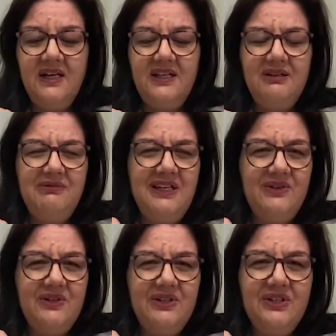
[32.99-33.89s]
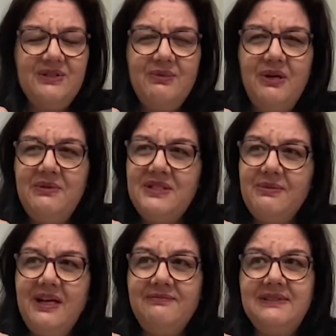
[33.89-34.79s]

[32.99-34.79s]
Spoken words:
And they're really good in those moments when